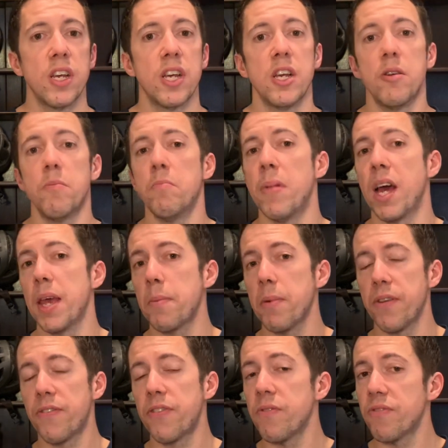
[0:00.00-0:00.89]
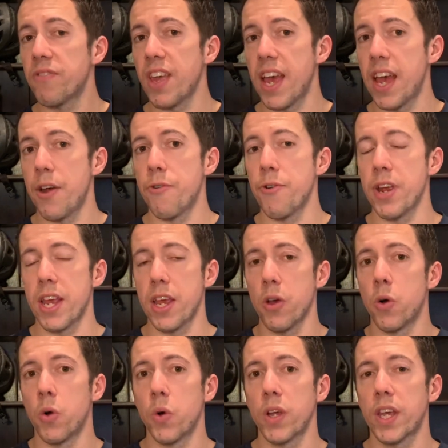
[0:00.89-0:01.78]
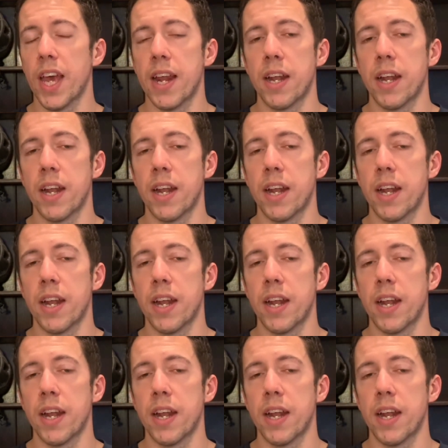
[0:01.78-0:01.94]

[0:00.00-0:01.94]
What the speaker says: maybe from dairy, or again,